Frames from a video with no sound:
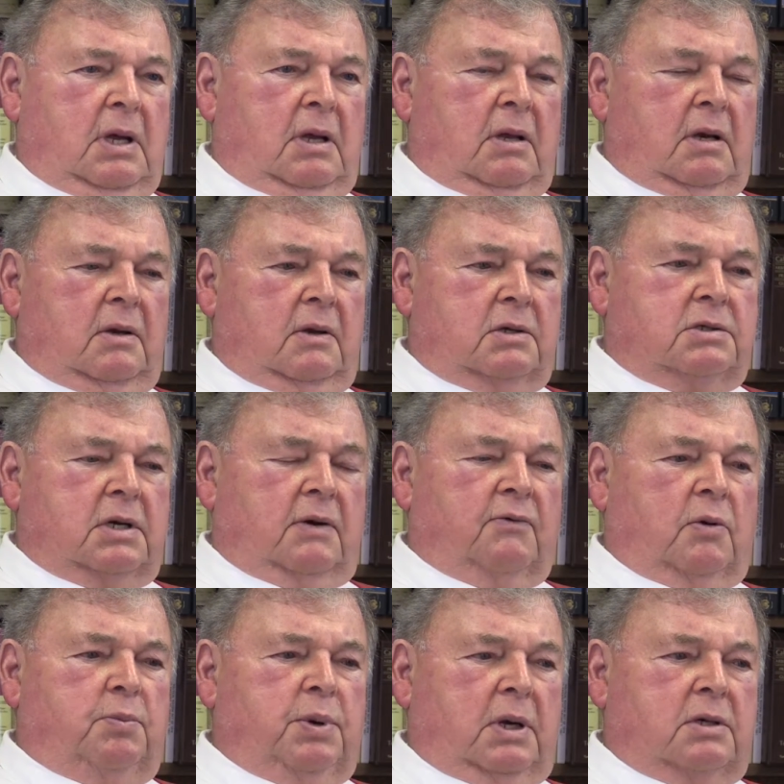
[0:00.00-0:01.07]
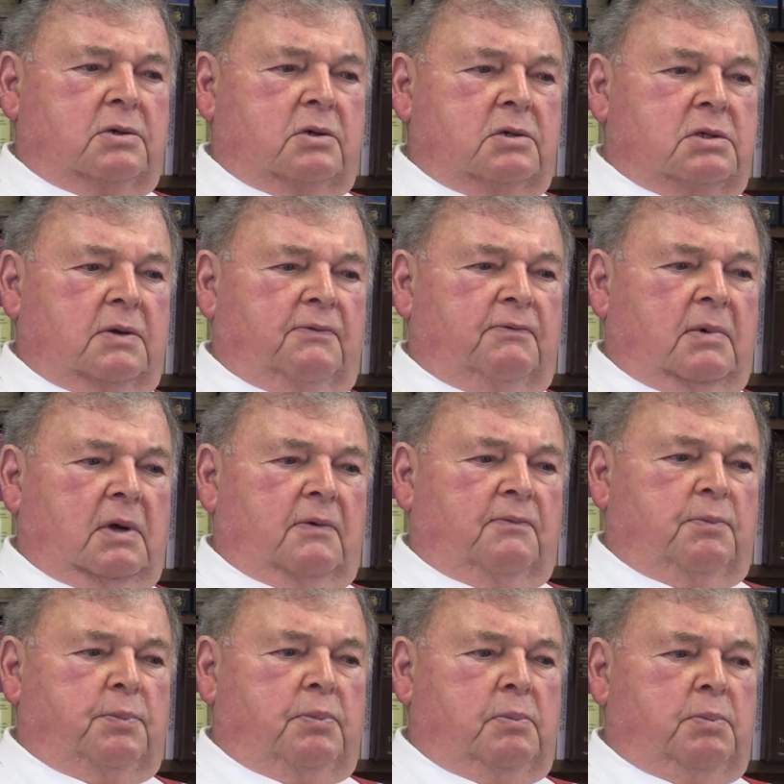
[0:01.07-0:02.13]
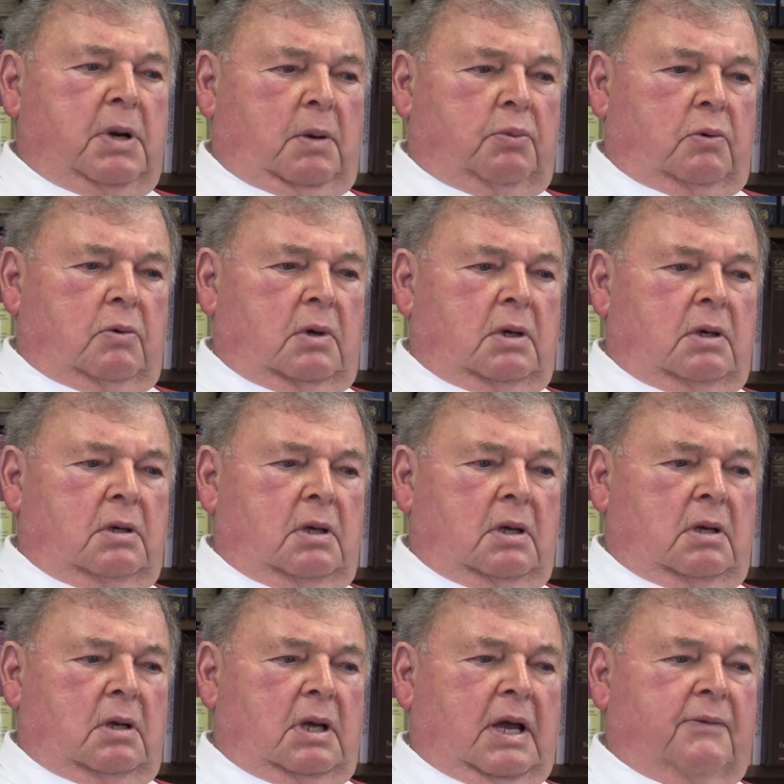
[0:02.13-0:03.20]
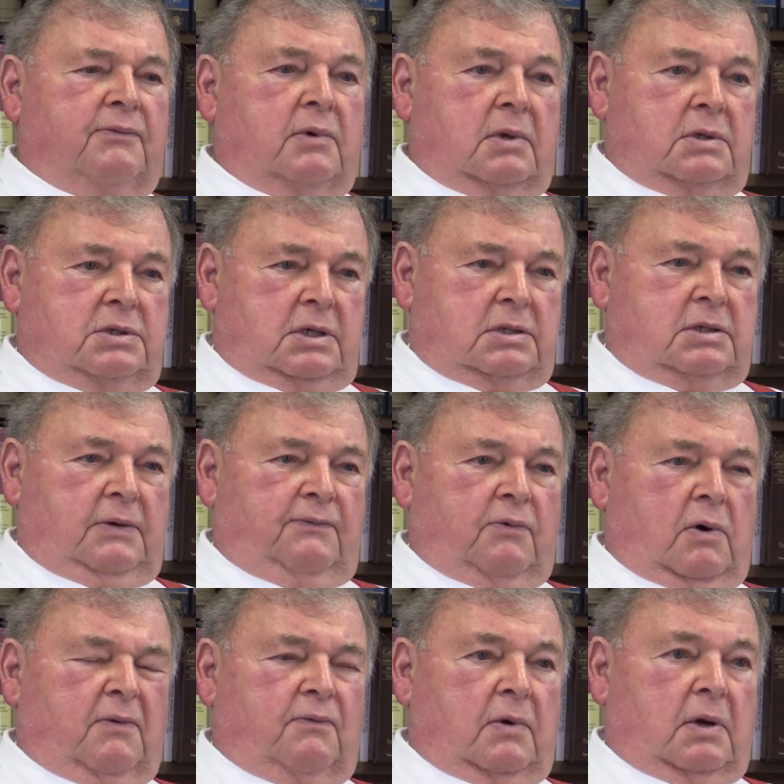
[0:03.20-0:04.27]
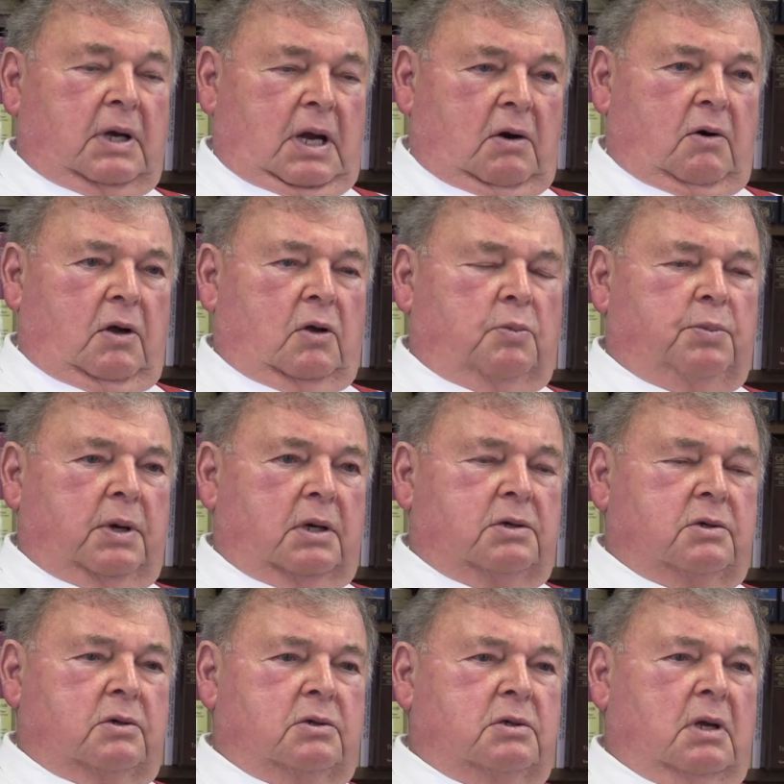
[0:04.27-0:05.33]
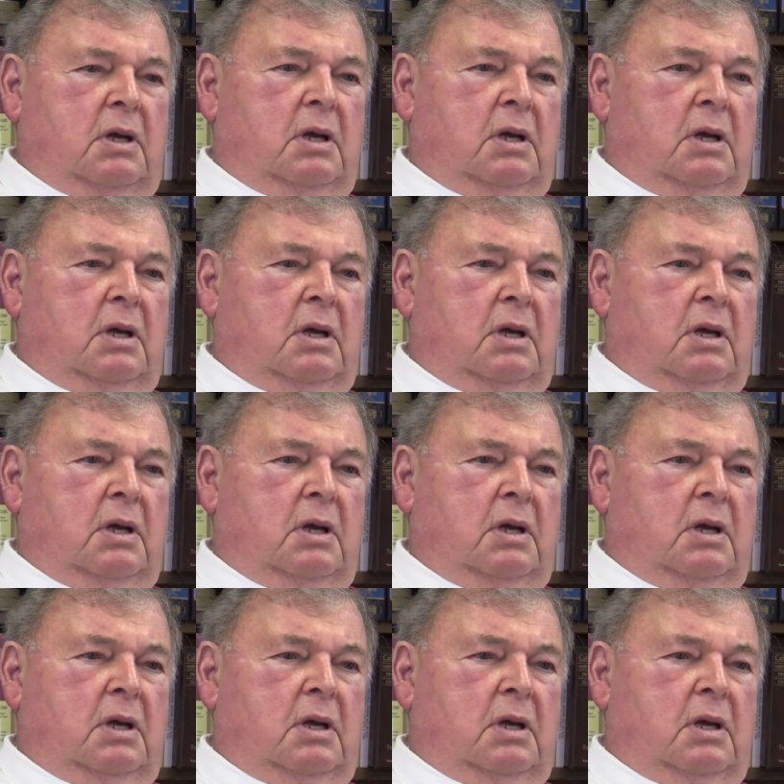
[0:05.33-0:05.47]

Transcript: And there's several pictures of, of Pepperwood uh, after the 64 flood, aerial pictures,